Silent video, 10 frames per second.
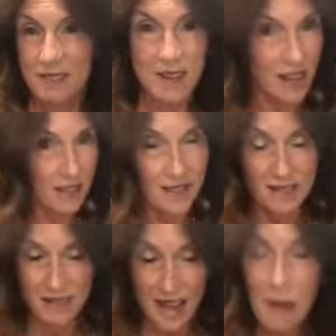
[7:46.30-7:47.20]

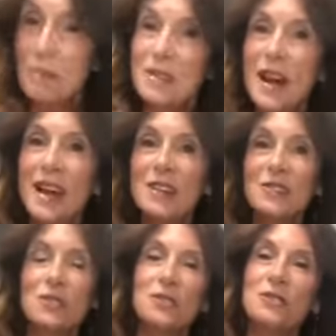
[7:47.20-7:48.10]
nuts and
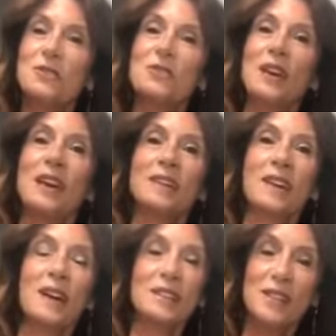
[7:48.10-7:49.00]
appetizers and
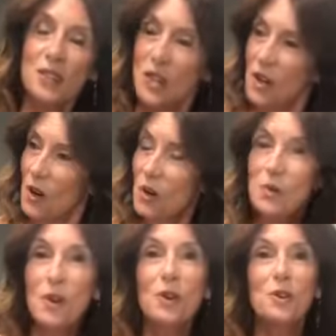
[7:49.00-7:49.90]
cocktails.
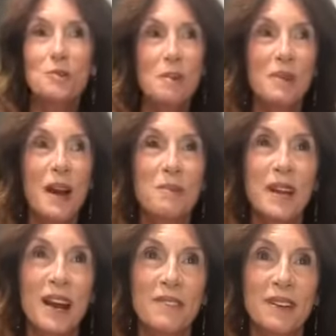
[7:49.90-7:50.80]
Who knows? Maybe I
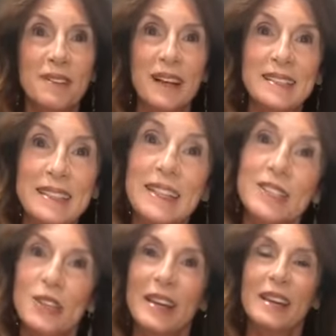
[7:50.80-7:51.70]
would have a
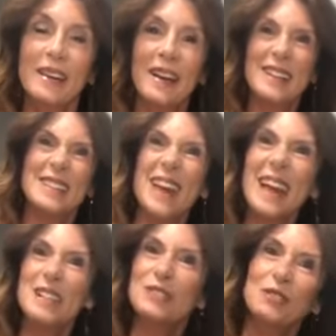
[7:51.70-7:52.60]
DJ and a
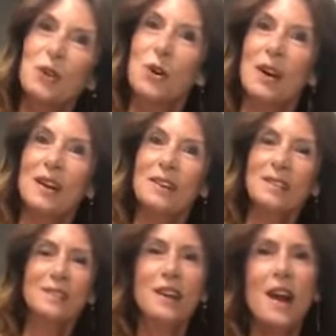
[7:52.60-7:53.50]
dance floor.
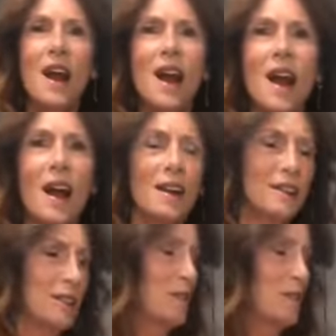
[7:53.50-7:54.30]
Yeah!